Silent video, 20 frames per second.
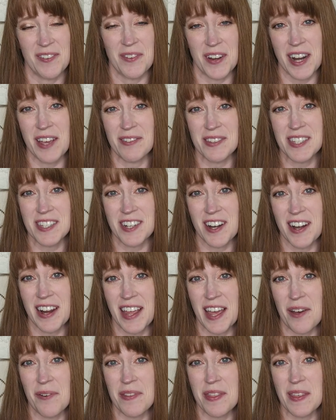When I was starting
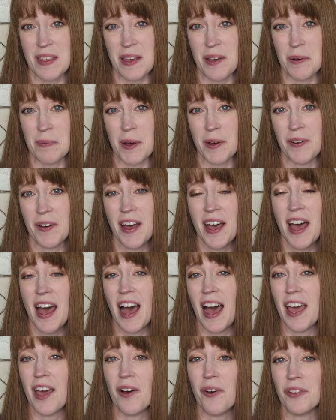out with the oboe,
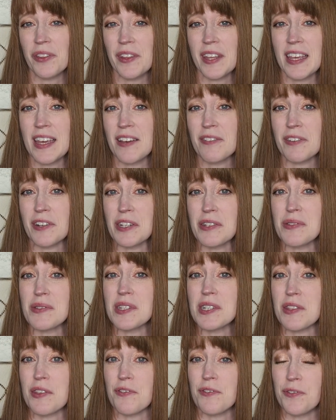I only ever
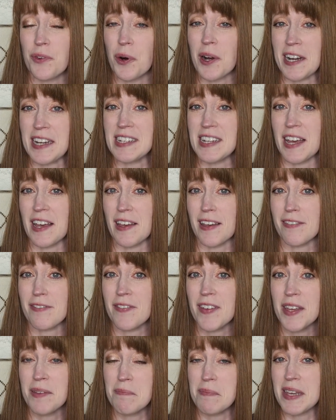used the forked F
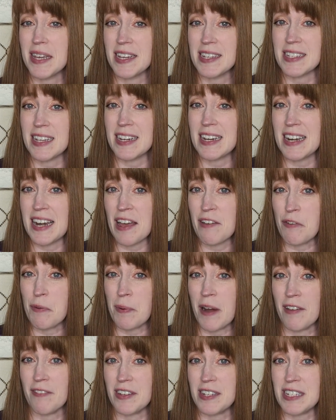because I didn't have a
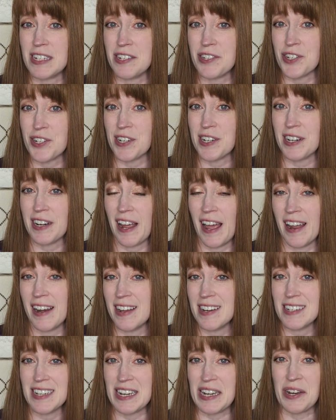private teacher and I
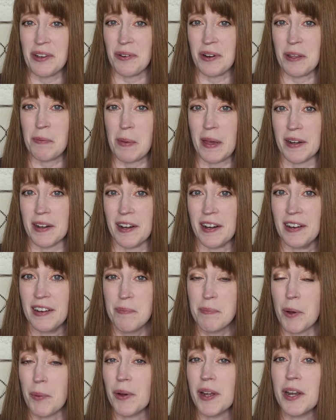didn't know any better.
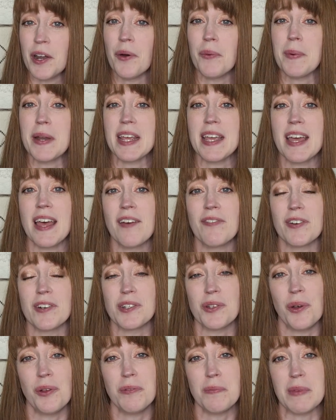But what nobody ever
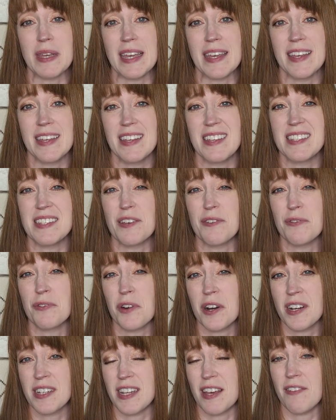told me is that
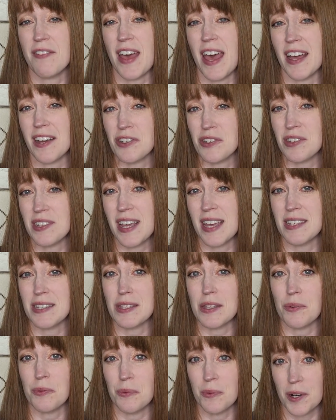forked F actually has
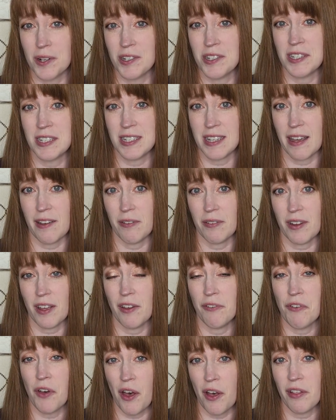the worst sound
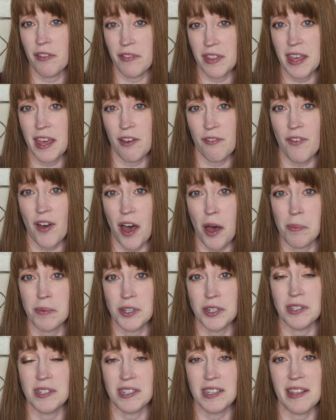of all of the F
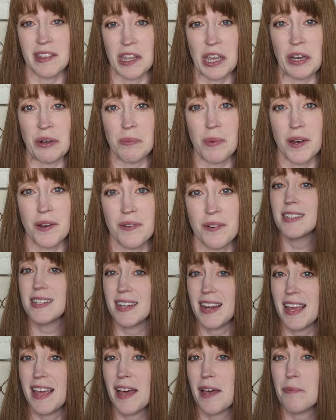options on the oboe.
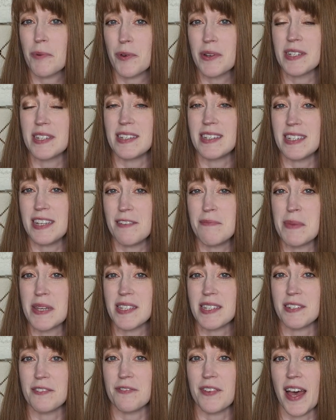Today I'm going to
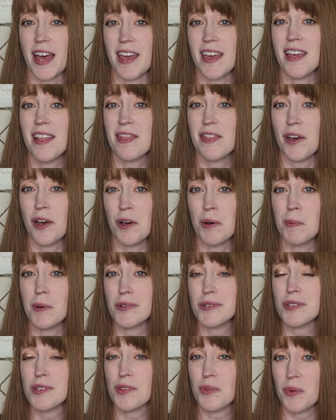demystify the
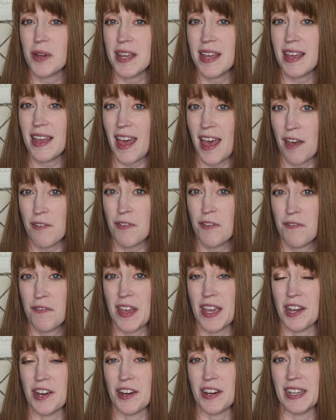oboe's 3 F
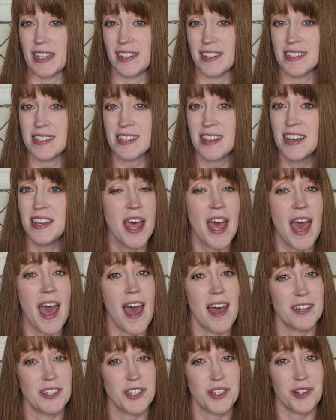fingerings
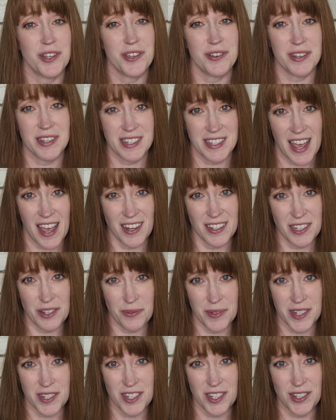and show you exactly
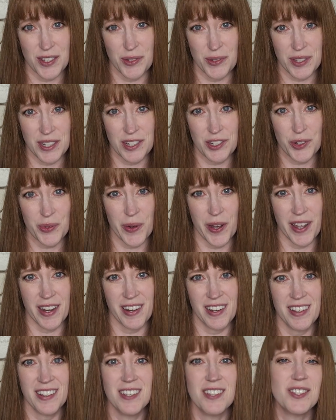when to use each one
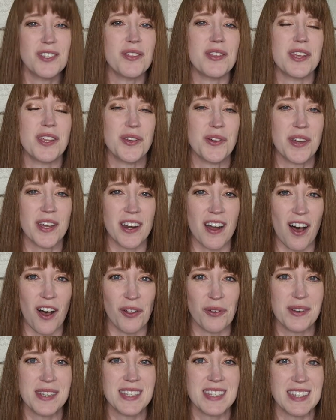so that you can
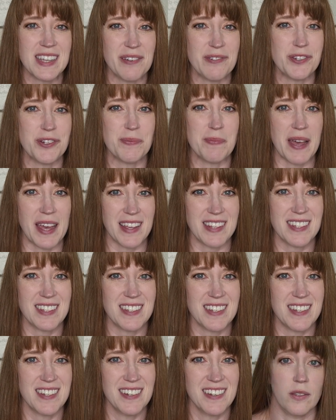always sound your
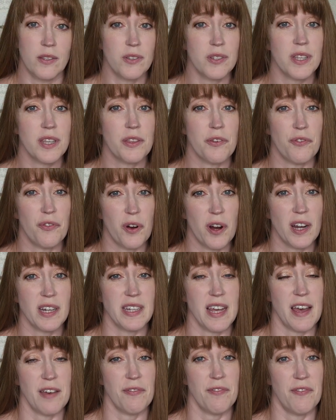best. Using the forked
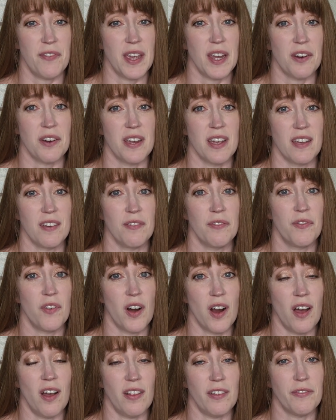F fingering for
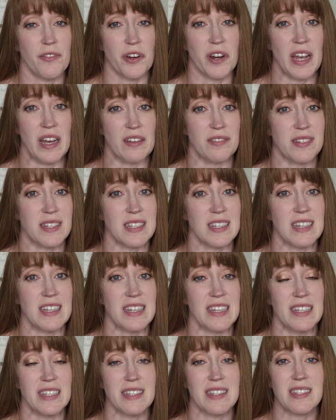all of your Fs
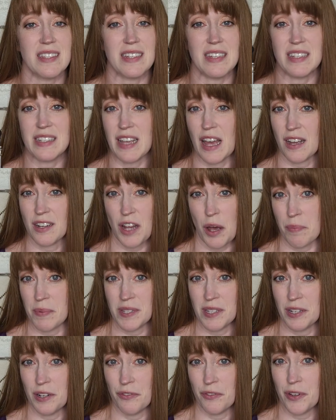is the exact
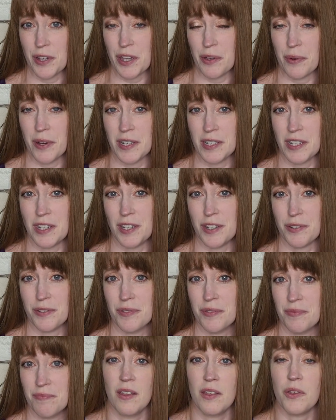opposite of what you want to do.
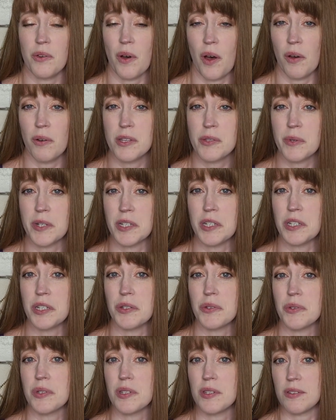You always want to
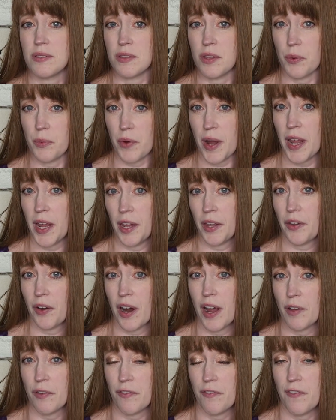use the regular
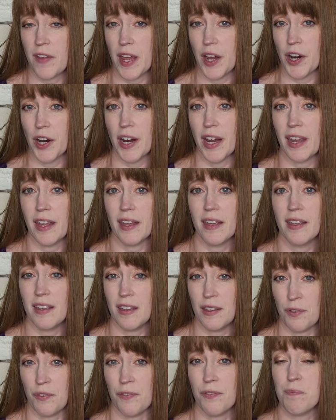F fingering
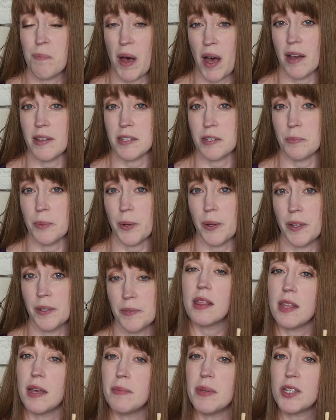if possible.
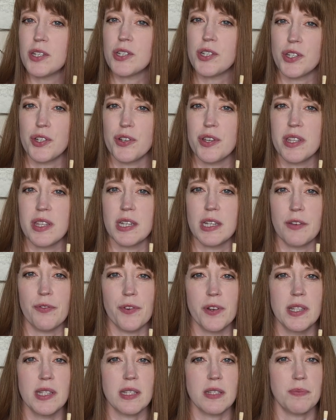Let me just show you the
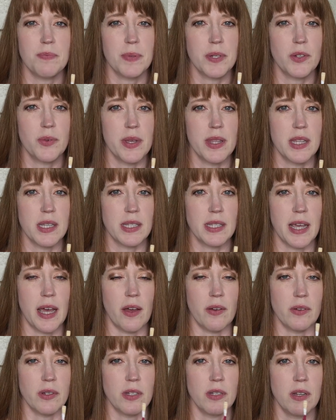difference between the
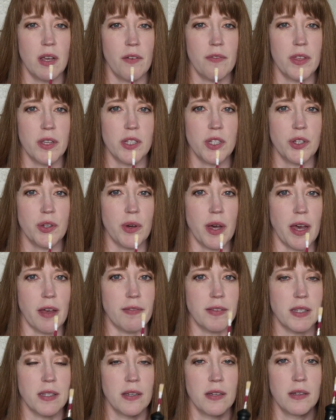sound of the 2
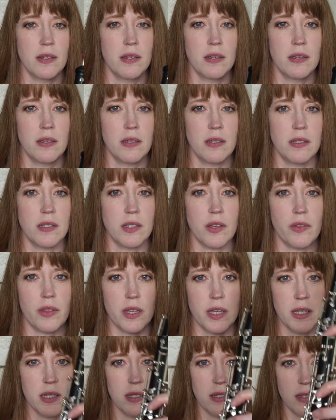Fs. So
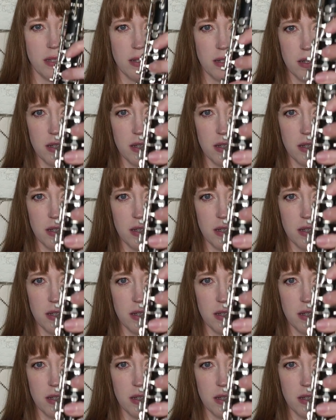this